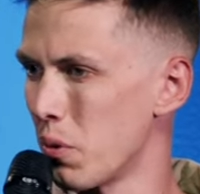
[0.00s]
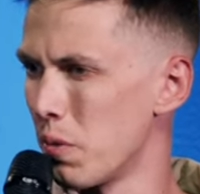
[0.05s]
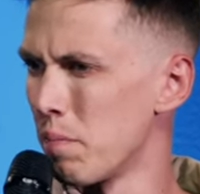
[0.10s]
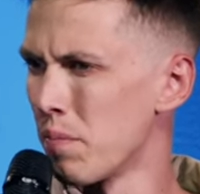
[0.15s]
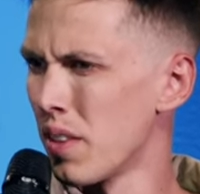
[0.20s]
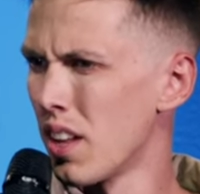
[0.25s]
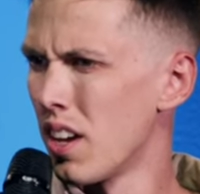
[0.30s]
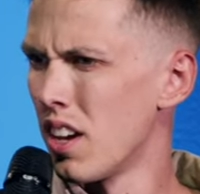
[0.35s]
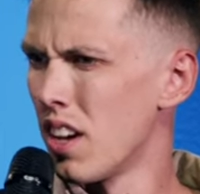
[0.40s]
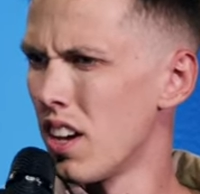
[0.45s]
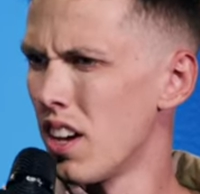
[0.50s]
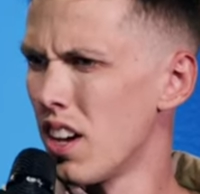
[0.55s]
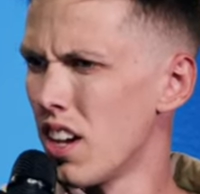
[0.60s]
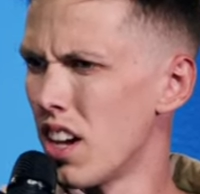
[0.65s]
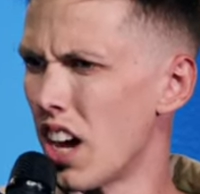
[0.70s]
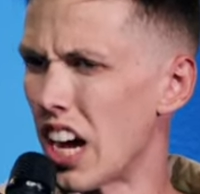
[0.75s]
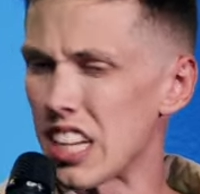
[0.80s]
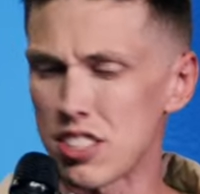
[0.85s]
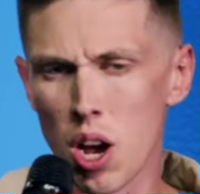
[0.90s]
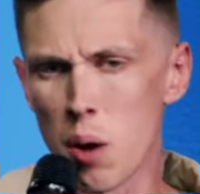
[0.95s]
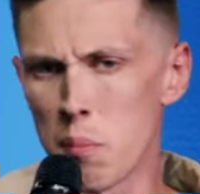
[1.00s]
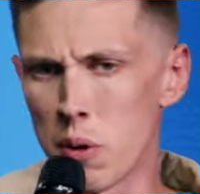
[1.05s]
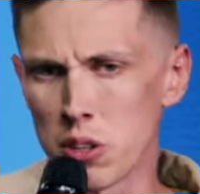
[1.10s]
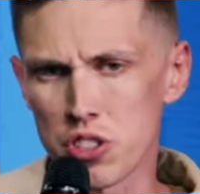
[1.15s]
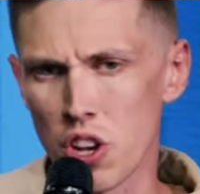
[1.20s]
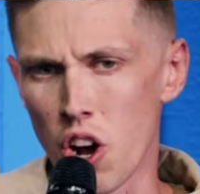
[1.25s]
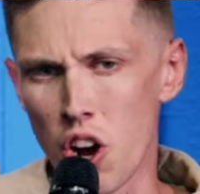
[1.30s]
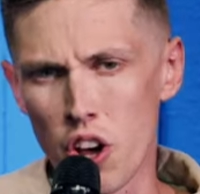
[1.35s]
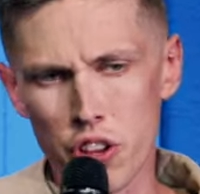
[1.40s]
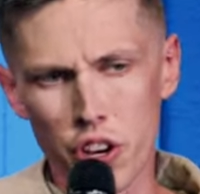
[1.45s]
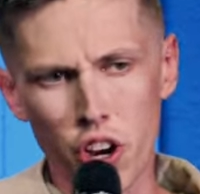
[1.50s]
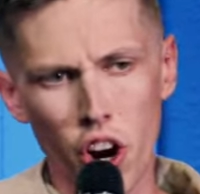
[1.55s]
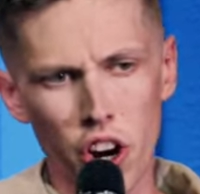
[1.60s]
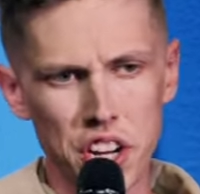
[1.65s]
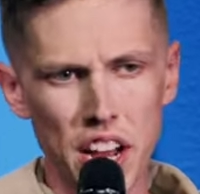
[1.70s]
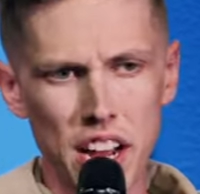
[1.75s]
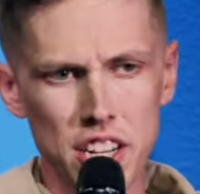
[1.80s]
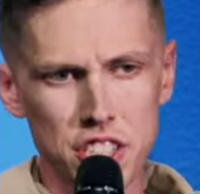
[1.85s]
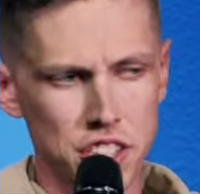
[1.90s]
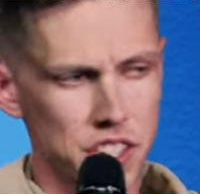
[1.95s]
That's almost all the
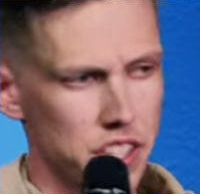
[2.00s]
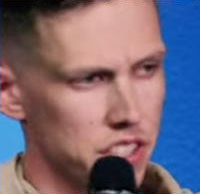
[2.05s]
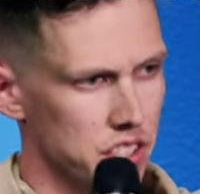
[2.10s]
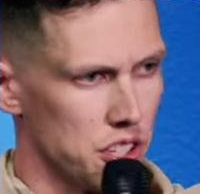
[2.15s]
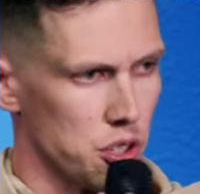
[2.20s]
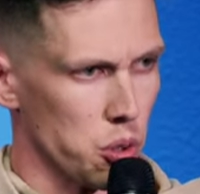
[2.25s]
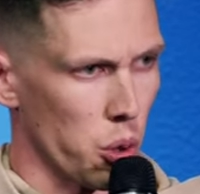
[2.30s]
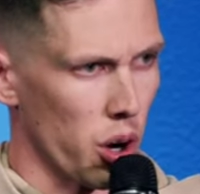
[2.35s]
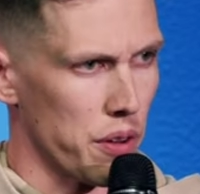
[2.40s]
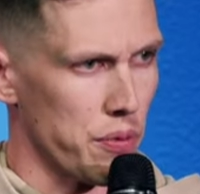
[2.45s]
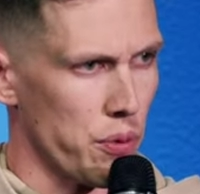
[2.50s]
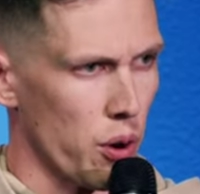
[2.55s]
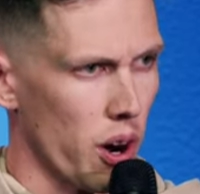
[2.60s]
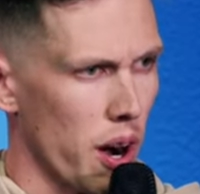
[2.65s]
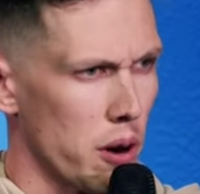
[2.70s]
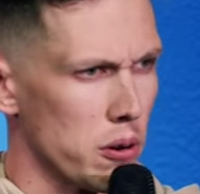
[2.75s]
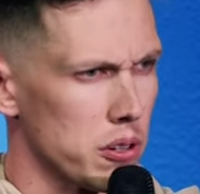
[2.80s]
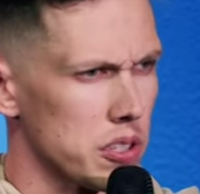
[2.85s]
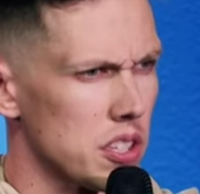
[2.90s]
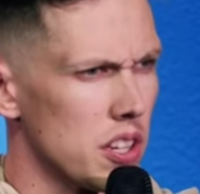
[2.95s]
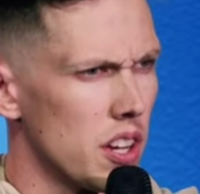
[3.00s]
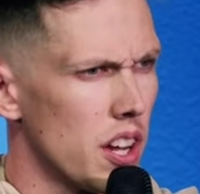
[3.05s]
Kardashians in 24 hours.